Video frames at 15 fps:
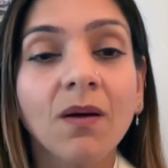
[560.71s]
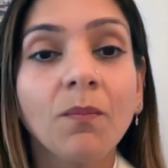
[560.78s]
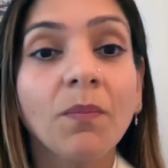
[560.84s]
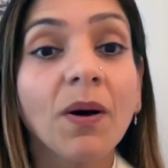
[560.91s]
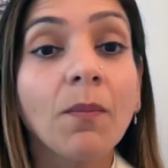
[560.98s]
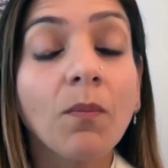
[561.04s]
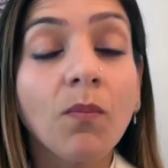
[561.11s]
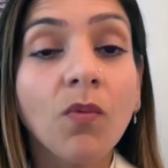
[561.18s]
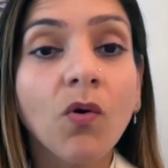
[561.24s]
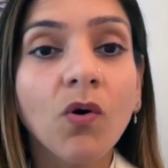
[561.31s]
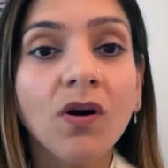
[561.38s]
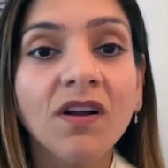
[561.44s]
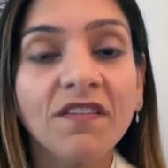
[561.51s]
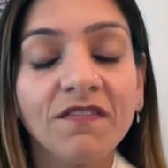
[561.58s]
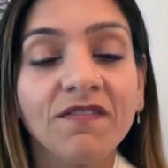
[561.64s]
but
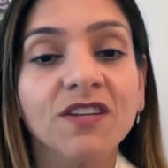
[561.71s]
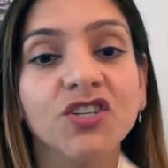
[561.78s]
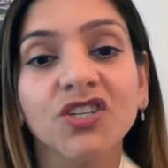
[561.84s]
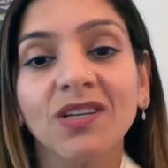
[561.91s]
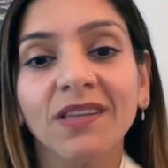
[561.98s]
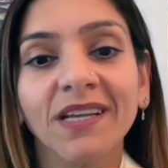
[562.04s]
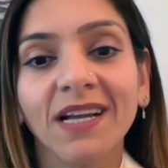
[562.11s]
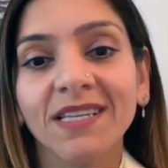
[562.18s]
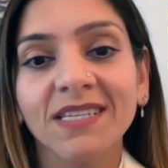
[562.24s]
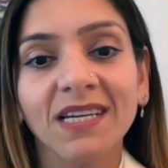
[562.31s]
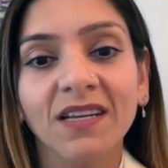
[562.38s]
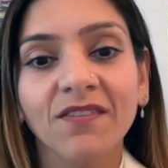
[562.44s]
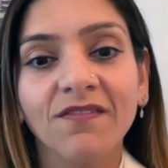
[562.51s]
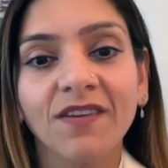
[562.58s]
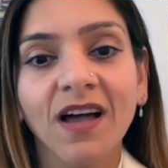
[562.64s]
more efficiently
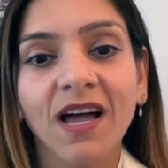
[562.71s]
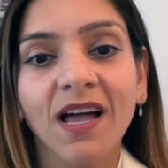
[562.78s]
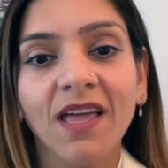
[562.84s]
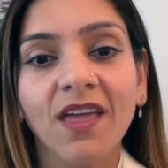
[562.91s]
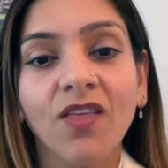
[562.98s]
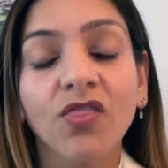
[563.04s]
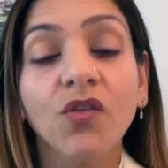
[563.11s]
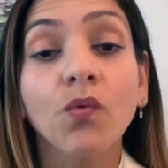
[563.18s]
identify